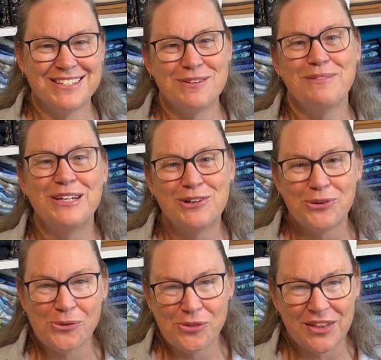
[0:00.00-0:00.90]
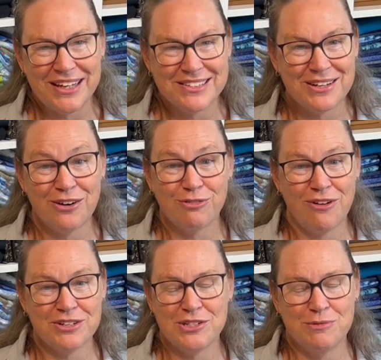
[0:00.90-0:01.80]
so many cool things, and her
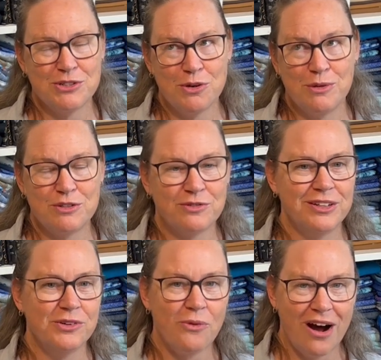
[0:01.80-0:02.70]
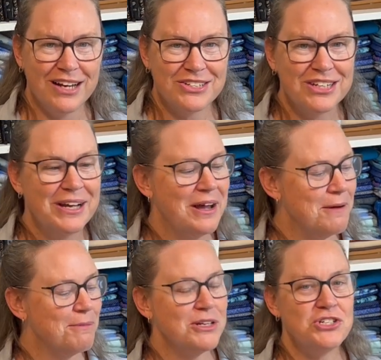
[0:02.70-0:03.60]
FlossTube is so much fun to watch.
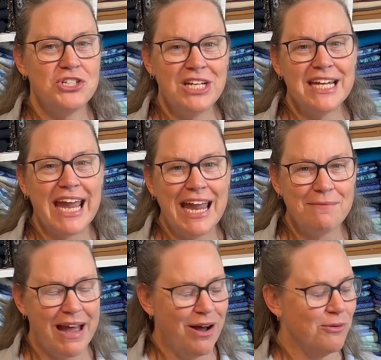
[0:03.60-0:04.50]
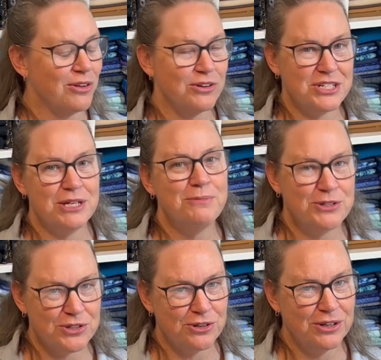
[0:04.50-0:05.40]
But she came out with her
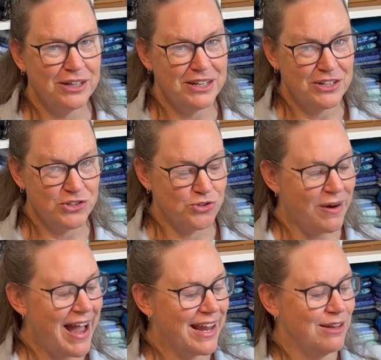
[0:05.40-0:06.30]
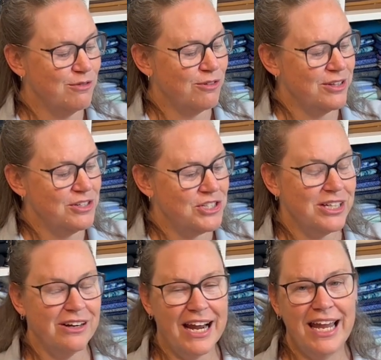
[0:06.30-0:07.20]
temperature dragon for this
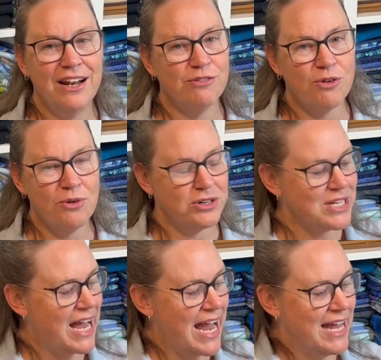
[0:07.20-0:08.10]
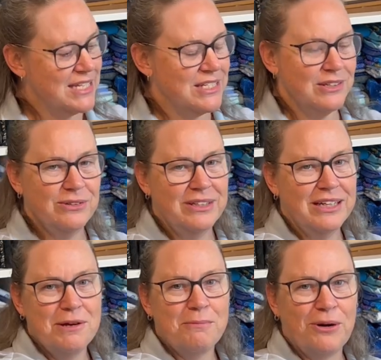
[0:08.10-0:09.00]
year, and of course I had to
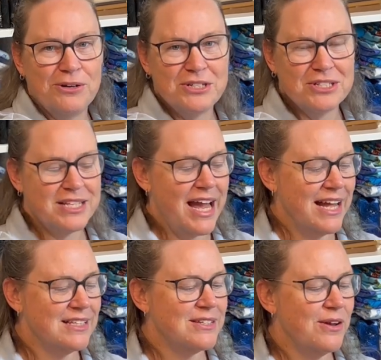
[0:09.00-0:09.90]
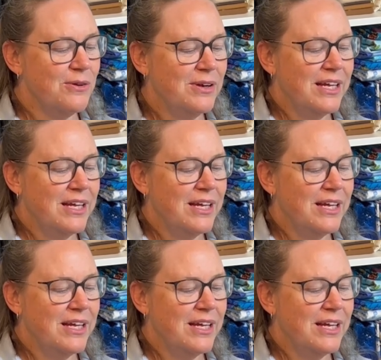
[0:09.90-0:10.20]
purchase that. So